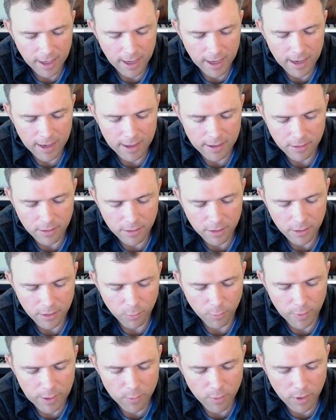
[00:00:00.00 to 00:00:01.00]
And
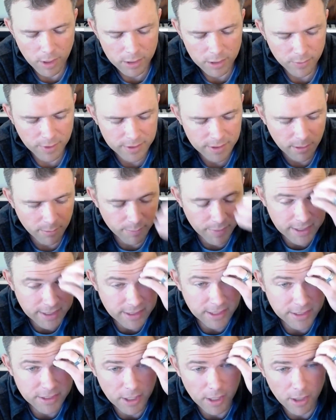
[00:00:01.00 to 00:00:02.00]
we worked with a
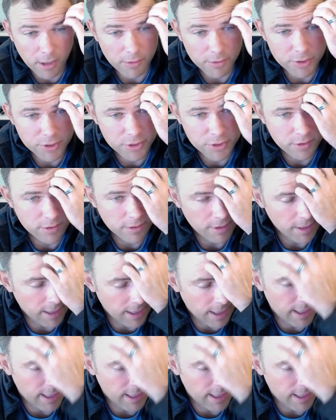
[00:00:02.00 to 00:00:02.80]
business coach.